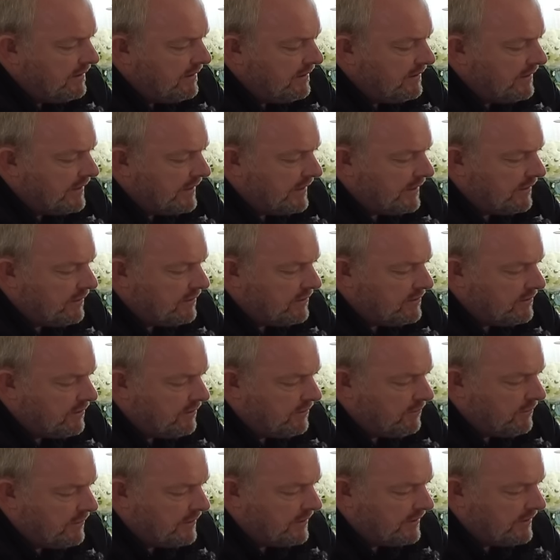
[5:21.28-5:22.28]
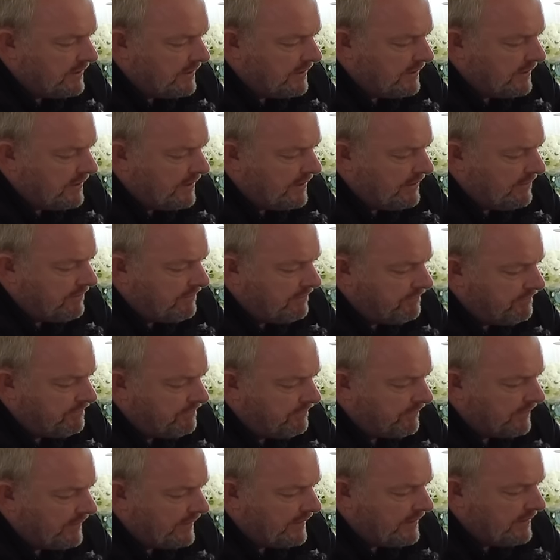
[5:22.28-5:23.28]
yeah, that looks like one of the um,
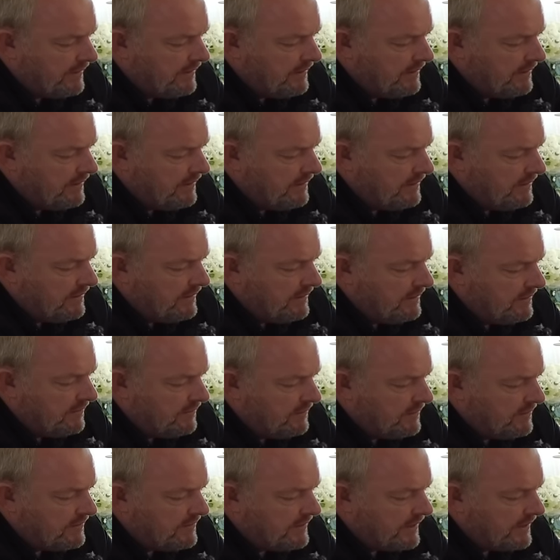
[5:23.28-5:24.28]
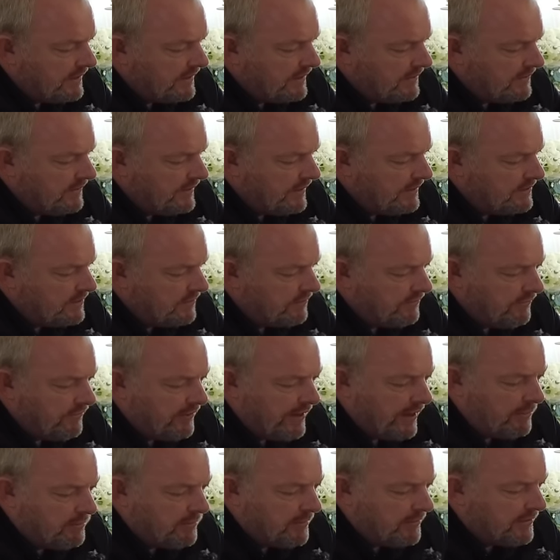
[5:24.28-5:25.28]
what is that? That's a
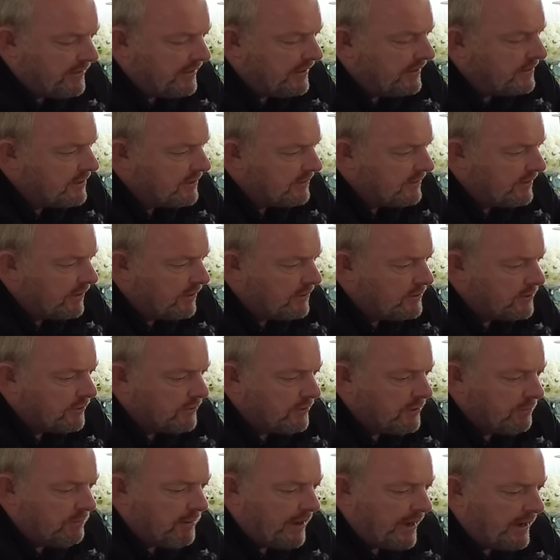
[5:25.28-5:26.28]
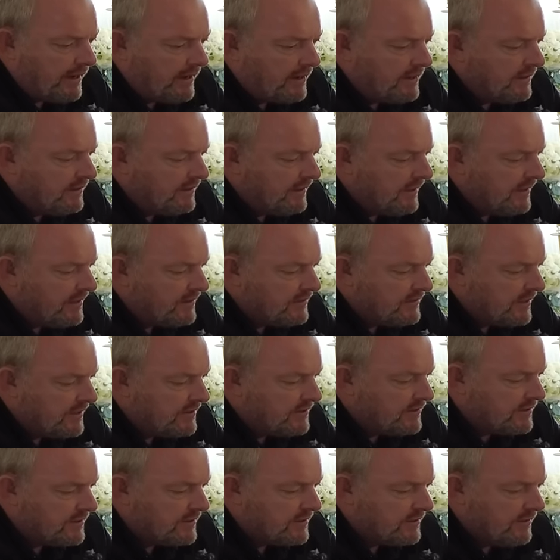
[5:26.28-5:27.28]
flap, I think, that goes on the back. Yes, that's
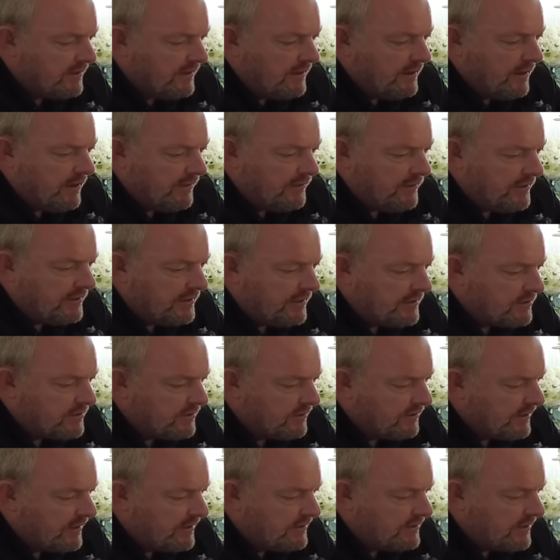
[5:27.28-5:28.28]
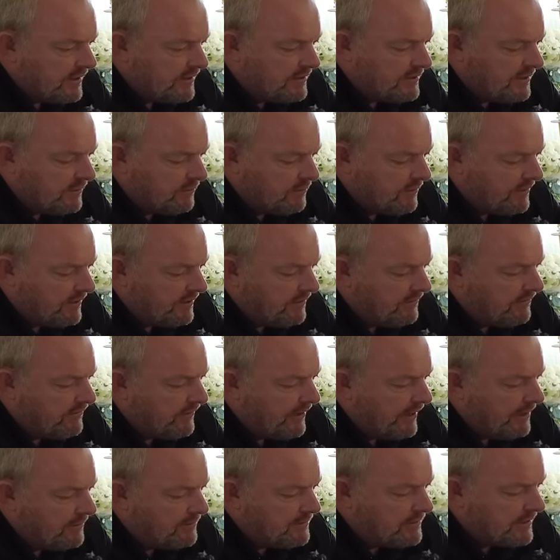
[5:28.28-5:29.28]
the, I think that's, that's actually one of the
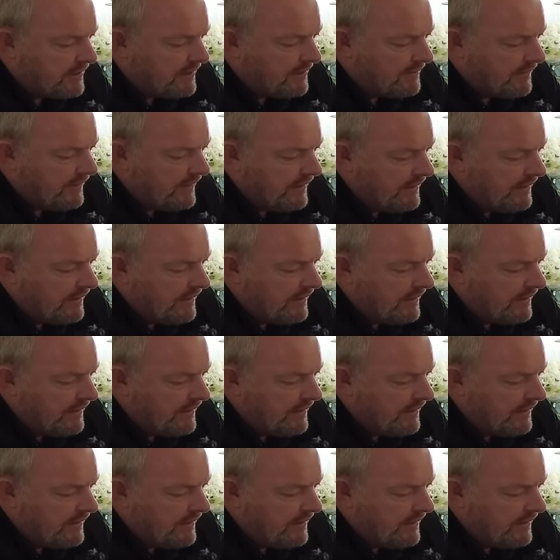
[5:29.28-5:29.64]
flaps that